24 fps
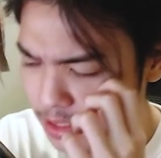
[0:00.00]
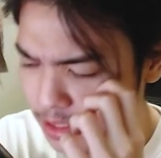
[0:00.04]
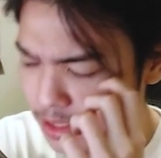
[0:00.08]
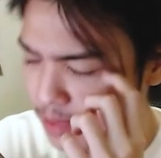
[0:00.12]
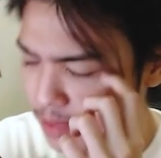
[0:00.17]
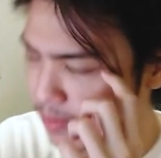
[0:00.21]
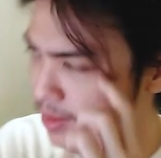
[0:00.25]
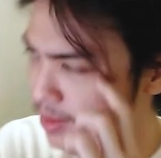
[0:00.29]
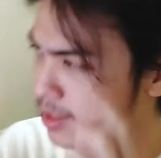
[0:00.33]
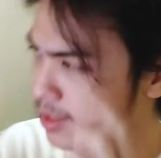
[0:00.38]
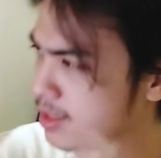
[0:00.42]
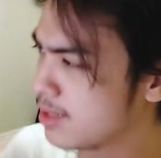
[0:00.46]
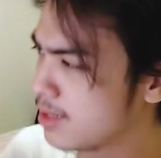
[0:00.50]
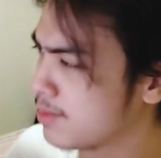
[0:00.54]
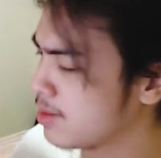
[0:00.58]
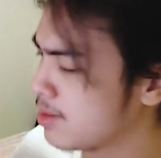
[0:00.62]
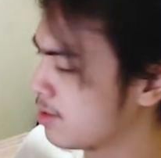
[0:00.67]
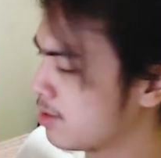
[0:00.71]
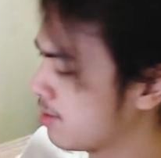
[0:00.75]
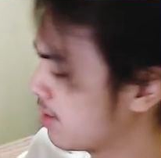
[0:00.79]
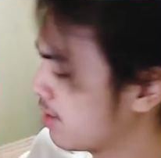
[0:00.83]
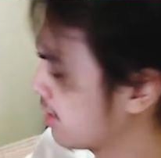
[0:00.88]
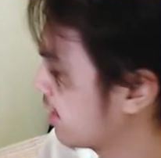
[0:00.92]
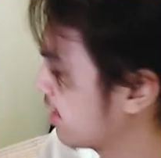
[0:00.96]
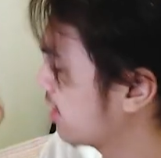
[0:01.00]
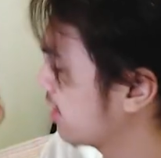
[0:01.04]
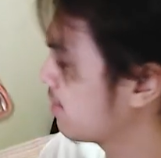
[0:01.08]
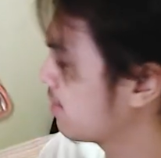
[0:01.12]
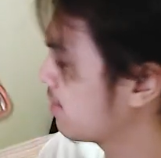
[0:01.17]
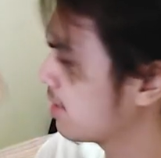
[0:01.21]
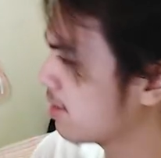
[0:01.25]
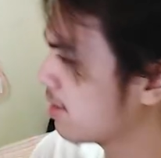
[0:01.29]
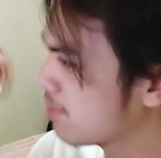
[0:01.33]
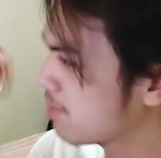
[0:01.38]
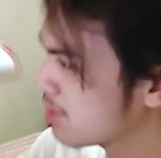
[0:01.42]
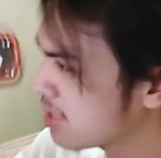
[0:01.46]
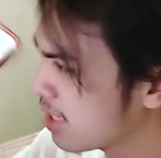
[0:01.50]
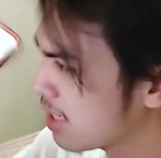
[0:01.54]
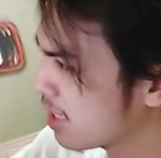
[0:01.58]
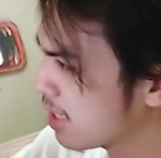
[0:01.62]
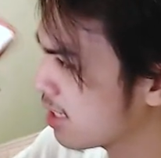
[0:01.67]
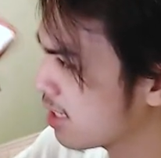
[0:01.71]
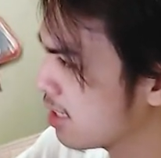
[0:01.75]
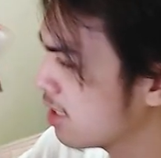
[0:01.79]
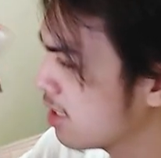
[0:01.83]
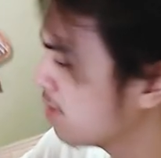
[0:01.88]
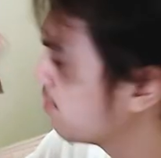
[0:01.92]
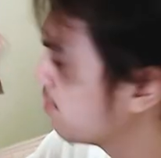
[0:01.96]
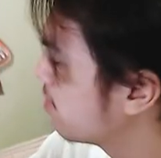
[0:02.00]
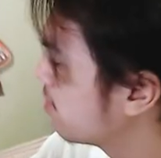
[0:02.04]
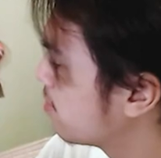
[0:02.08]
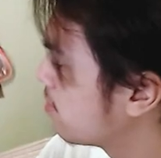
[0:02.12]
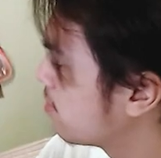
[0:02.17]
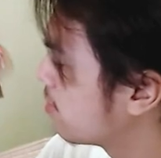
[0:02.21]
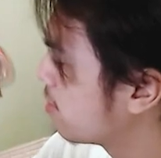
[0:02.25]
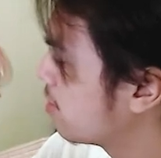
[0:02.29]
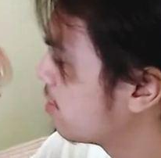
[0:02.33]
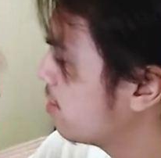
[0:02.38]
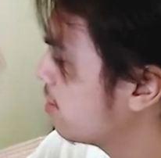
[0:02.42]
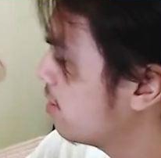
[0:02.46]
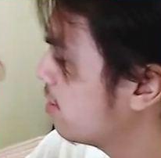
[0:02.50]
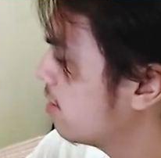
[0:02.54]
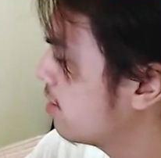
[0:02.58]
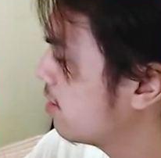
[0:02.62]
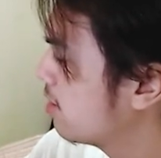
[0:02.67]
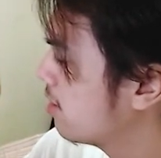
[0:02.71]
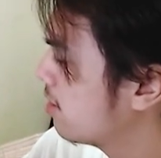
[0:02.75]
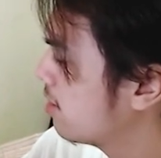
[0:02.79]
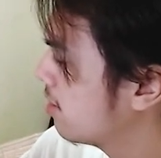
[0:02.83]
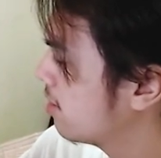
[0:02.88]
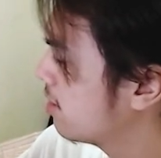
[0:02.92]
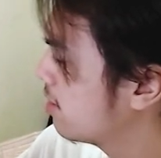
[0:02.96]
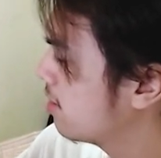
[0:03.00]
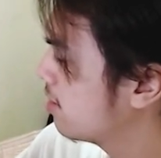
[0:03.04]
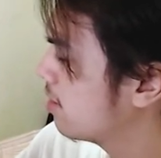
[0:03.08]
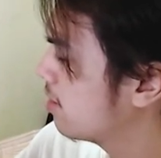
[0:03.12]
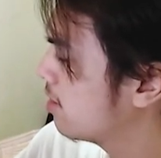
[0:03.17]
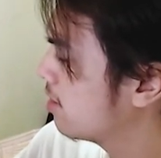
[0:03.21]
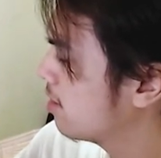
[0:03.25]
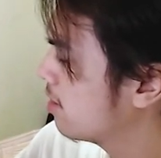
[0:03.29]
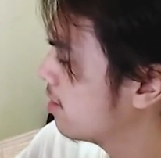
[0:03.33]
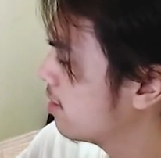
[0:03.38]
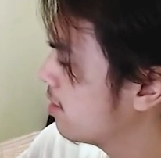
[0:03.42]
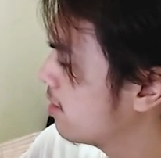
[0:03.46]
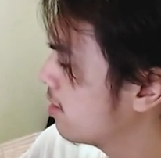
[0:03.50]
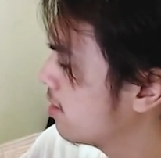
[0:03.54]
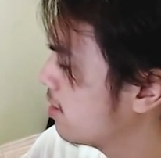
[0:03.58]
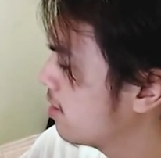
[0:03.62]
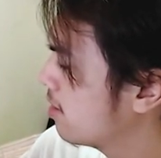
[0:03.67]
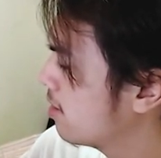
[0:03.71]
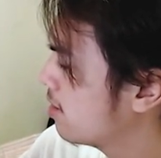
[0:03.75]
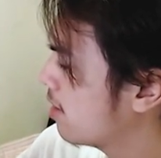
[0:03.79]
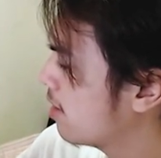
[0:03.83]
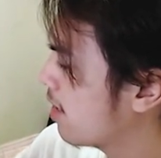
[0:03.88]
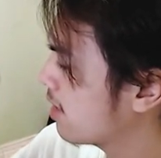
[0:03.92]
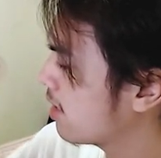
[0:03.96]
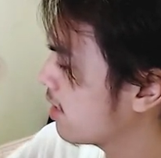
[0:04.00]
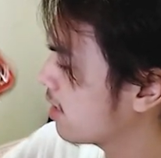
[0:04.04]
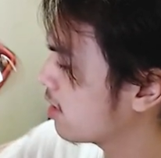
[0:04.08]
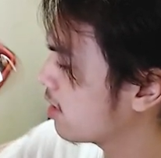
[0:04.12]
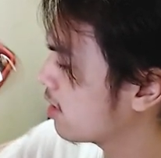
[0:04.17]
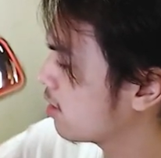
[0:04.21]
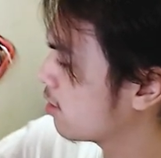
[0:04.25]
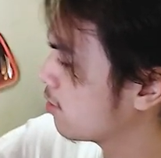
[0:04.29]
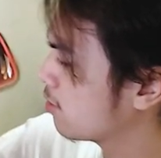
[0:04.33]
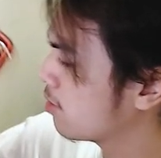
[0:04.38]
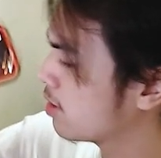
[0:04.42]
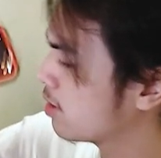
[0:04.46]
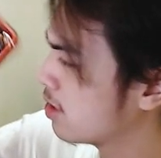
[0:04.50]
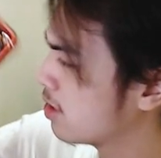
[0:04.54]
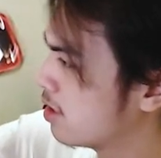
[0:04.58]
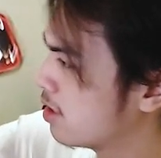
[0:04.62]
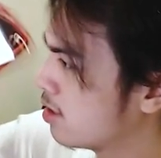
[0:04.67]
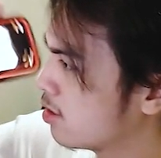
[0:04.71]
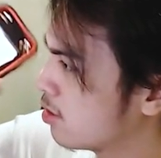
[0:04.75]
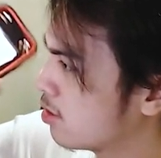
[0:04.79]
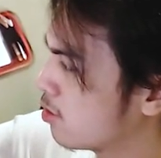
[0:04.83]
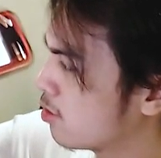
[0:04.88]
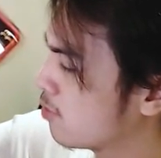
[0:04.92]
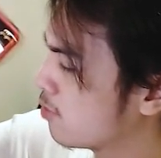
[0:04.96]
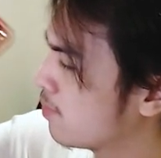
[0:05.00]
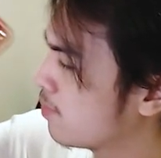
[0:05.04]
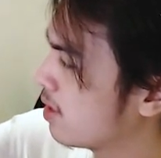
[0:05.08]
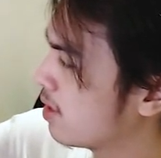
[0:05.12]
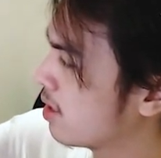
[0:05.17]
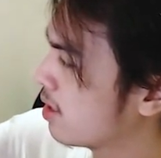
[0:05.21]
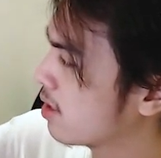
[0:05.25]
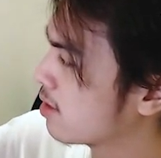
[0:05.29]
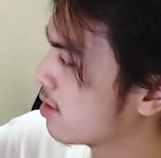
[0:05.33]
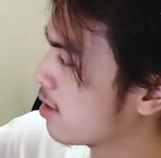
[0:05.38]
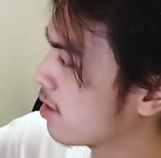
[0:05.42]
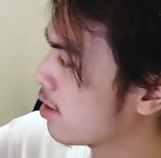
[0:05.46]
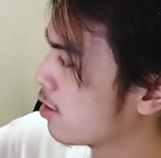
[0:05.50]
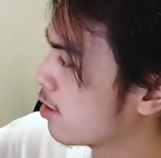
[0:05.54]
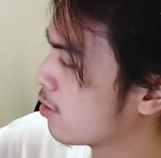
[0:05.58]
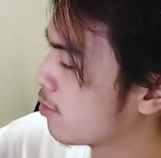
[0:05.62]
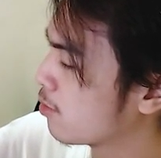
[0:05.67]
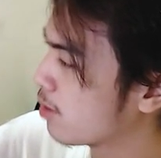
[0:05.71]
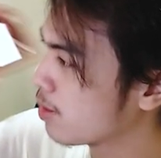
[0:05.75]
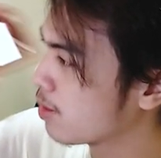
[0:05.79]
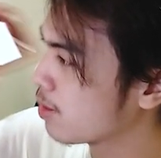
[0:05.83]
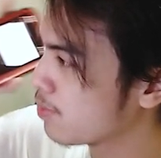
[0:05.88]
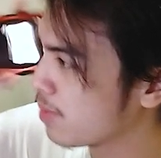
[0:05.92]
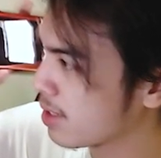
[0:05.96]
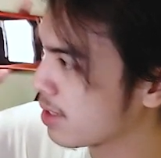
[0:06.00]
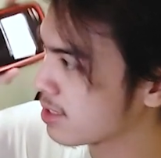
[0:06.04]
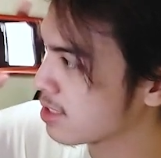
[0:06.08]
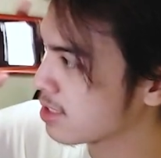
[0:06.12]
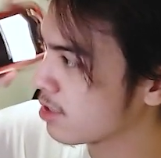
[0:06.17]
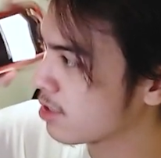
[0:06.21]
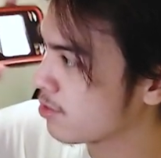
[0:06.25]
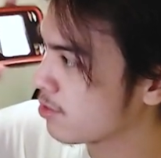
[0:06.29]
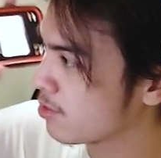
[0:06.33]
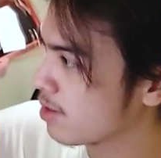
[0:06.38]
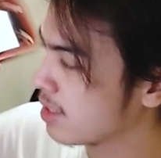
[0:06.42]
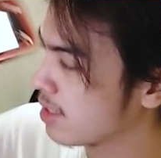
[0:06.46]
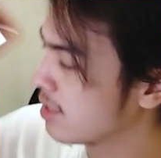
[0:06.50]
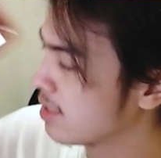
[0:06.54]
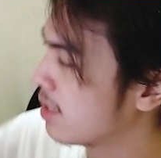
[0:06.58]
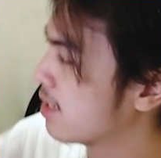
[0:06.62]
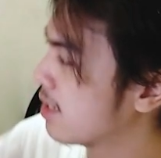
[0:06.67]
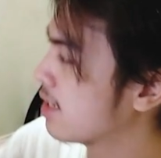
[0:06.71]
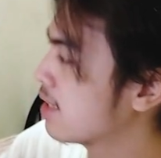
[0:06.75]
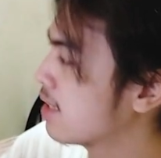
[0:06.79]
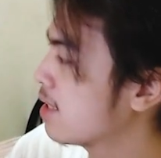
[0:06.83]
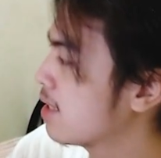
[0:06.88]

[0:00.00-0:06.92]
Let me do it again. Let me shake it a little bit more. I think there would no be another one because I already did it.